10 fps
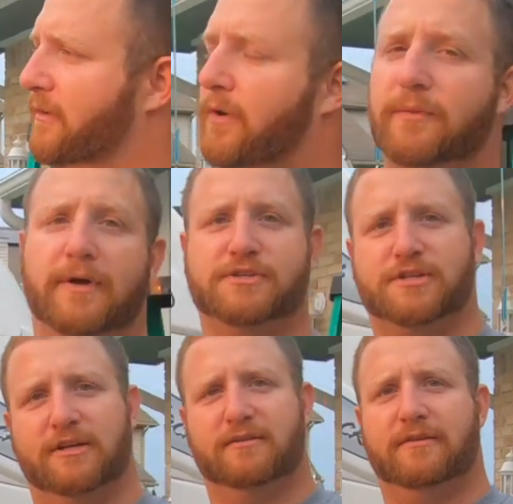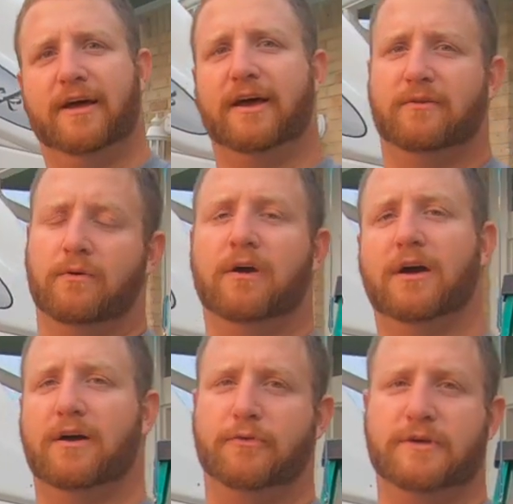I want to mention, that
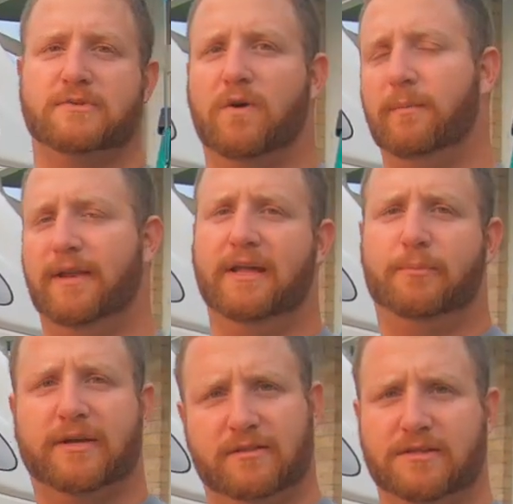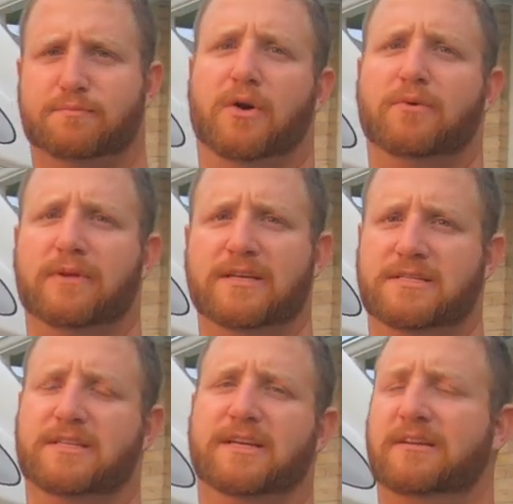the reason why my dad picked this boat as
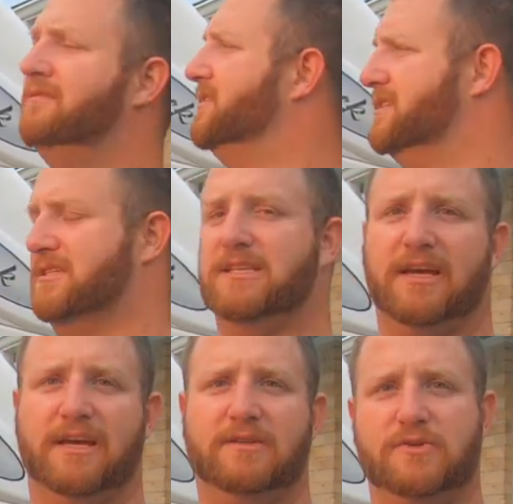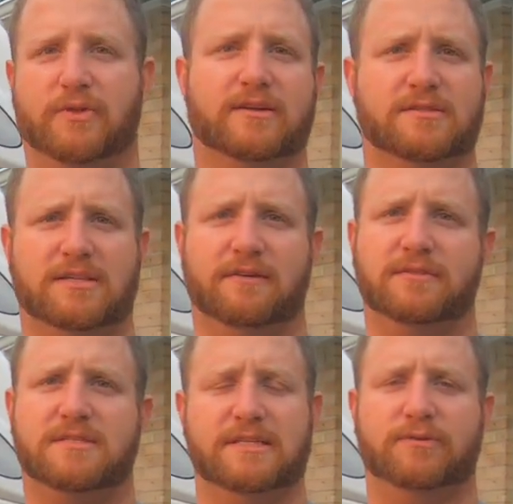he did, this is a 2007
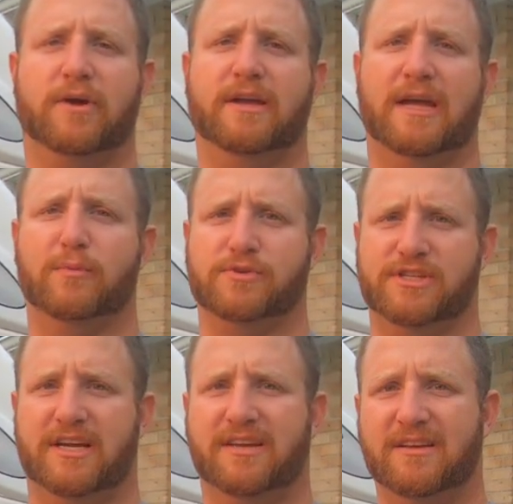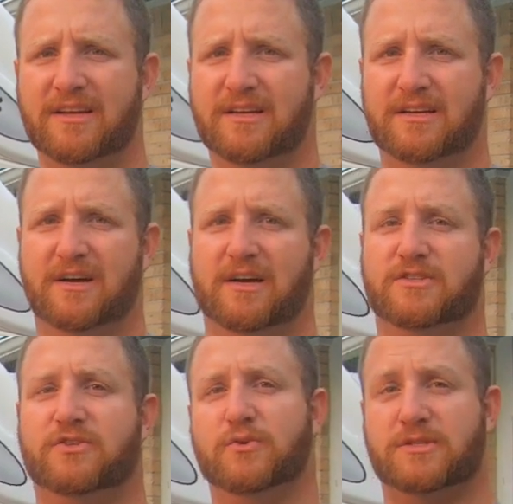Sea Ray Amberjack
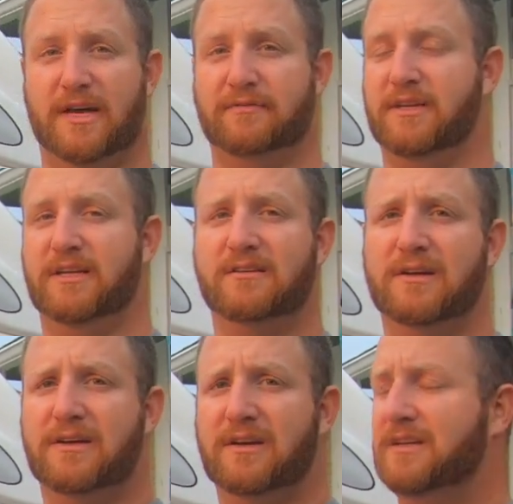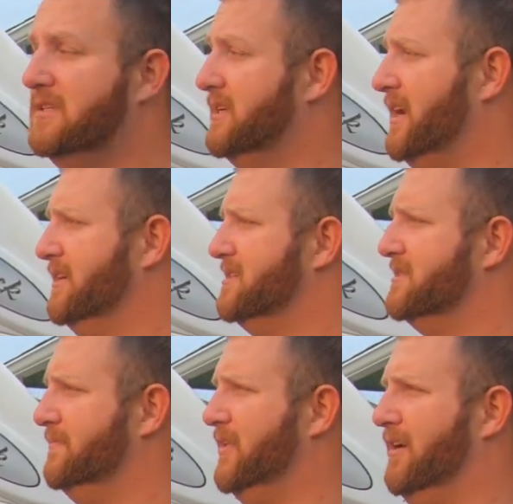270 size.
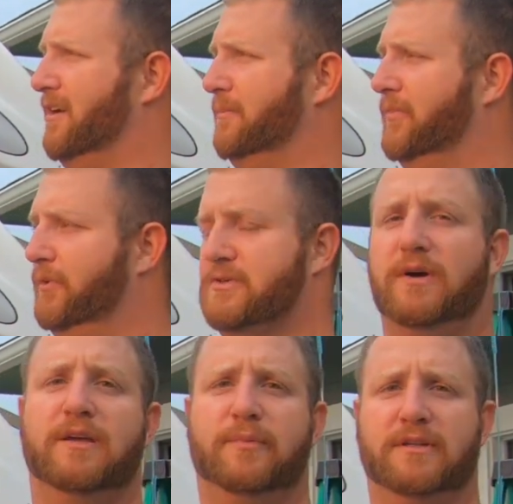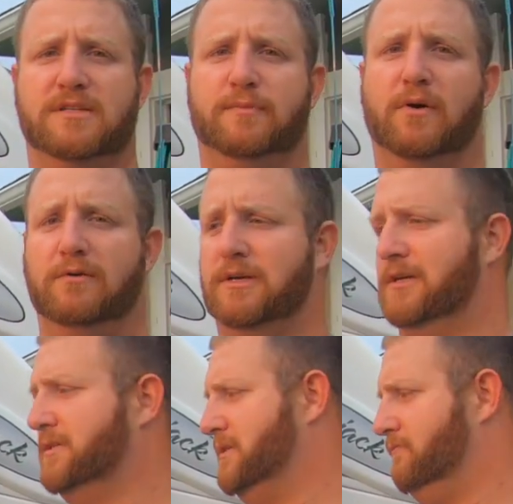The reason why he picked this boat,
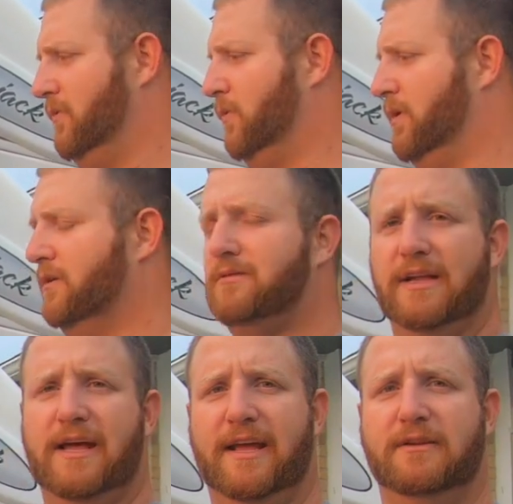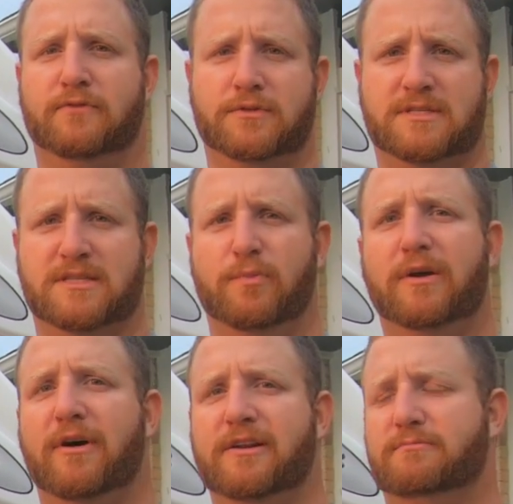because for one, it had an 8'6"
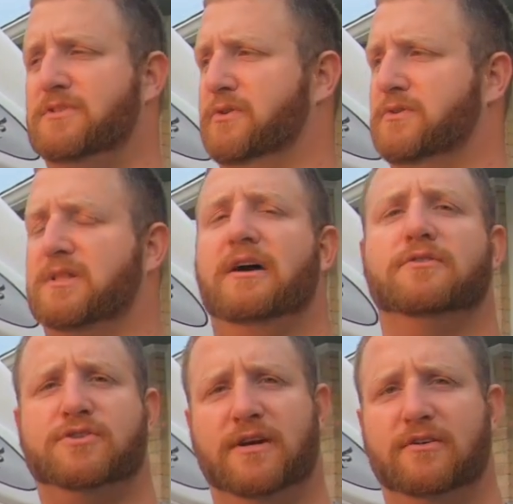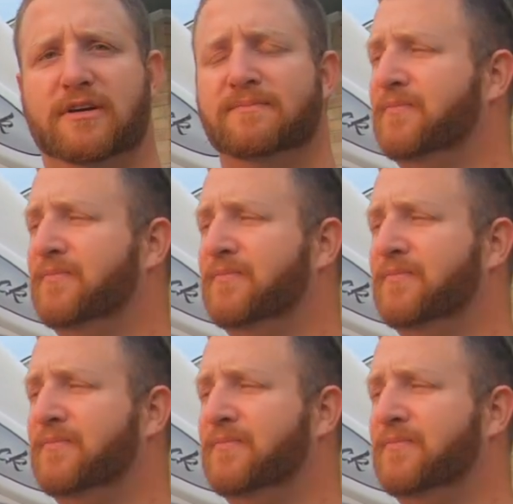beam on it, so he was allowed to trailer it.